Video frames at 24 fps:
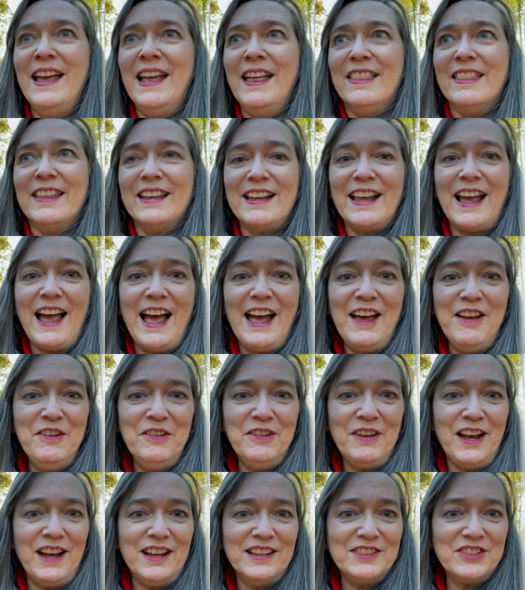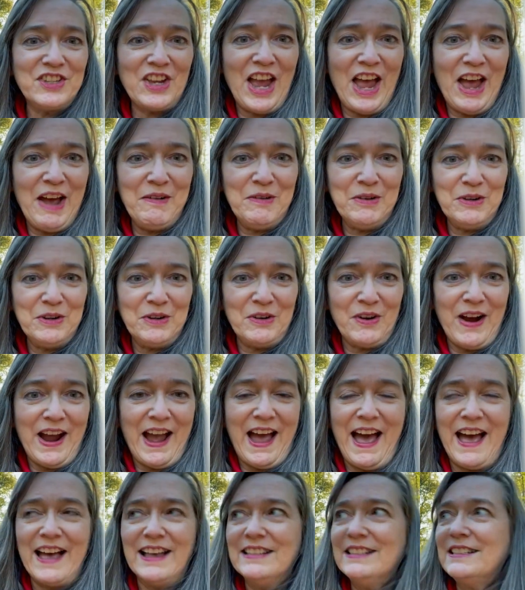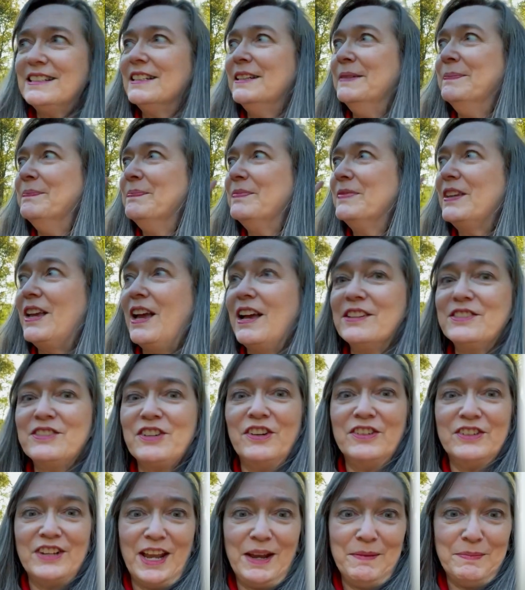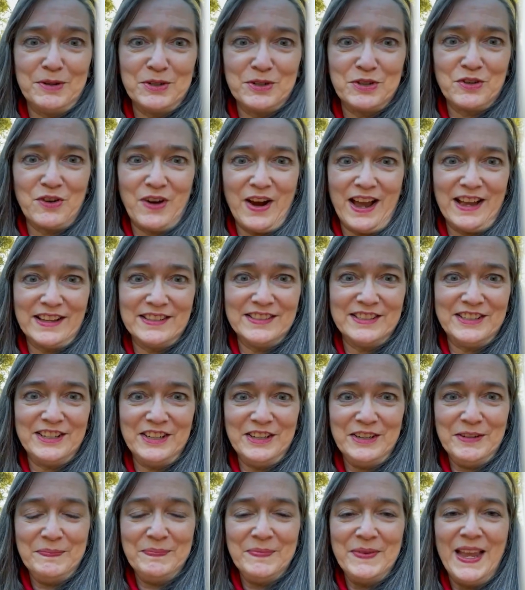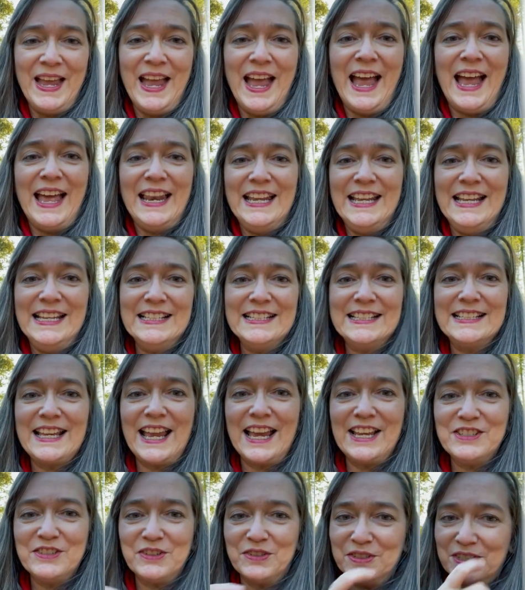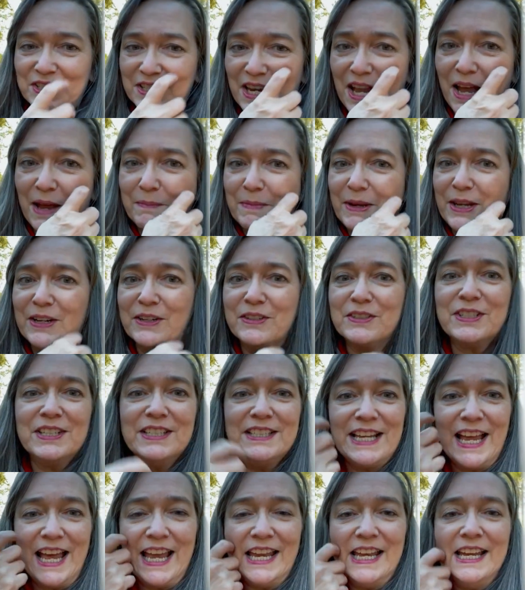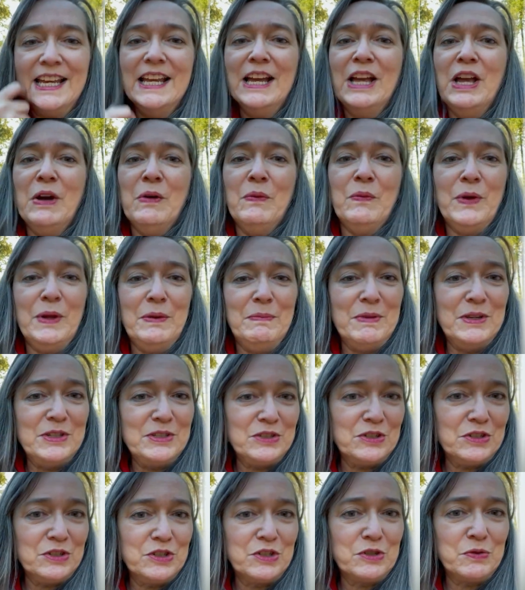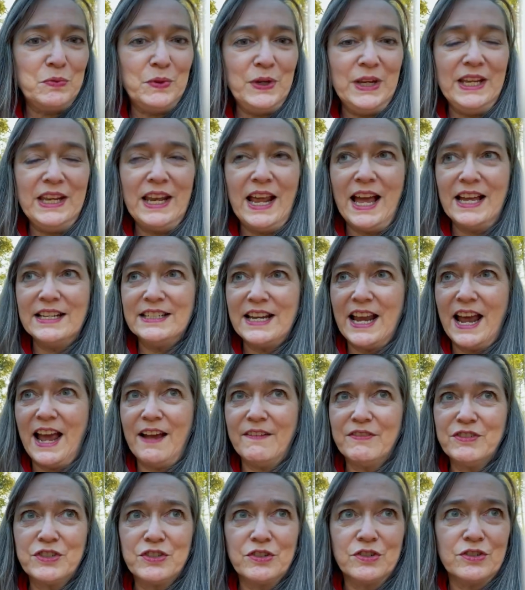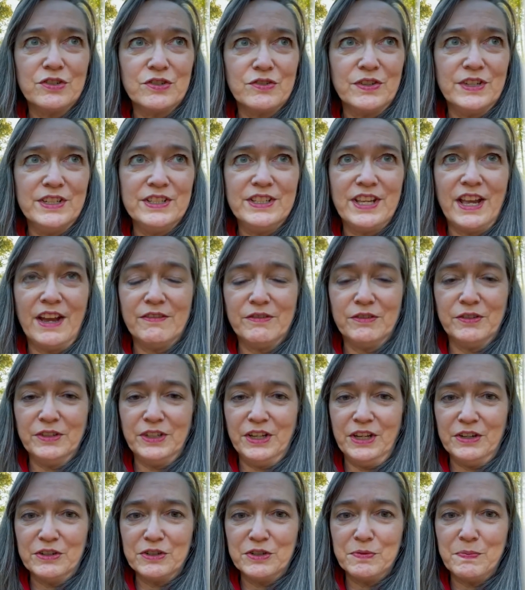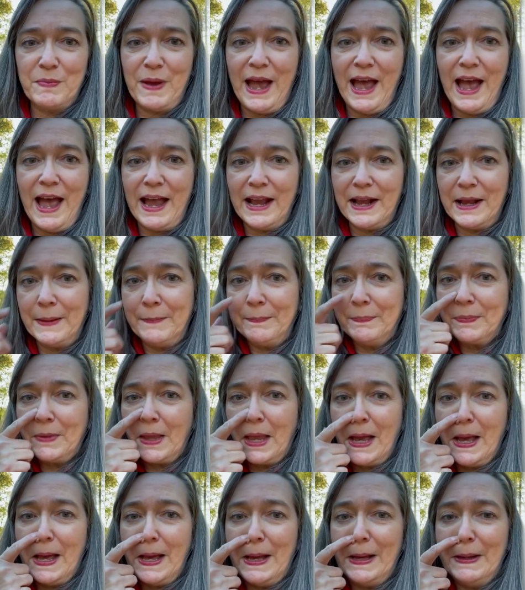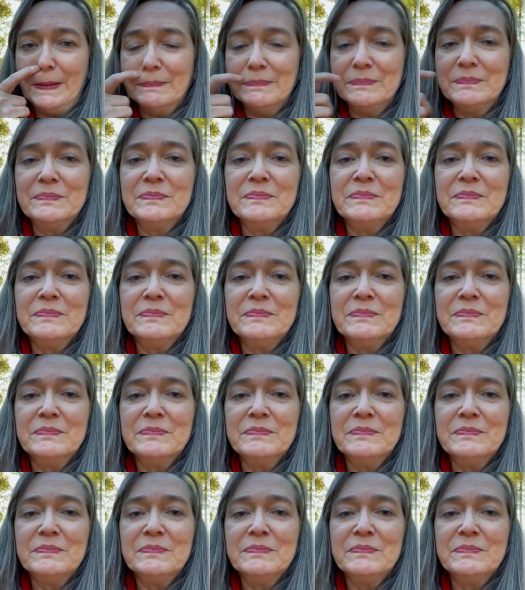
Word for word: The guy who cuts our grass cuts our neighbor's grass too, and he's scheduled to come here today. When Mister Sweet had to have surgery several years back, um,